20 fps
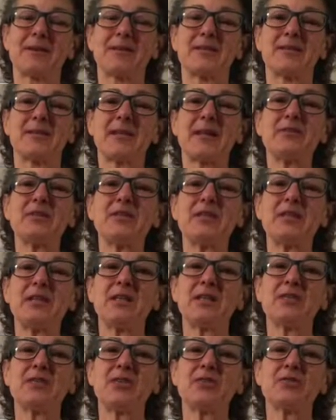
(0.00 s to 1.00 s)

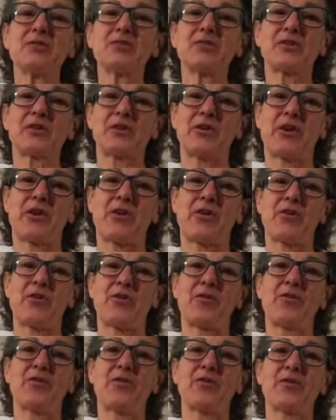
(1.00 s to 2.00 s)
17 years
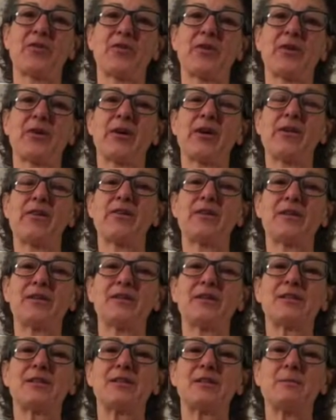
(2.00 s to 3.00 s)
ago,
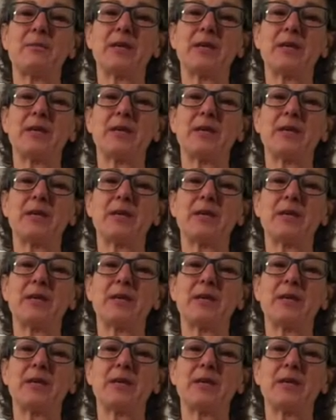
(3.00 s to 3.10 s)
this is the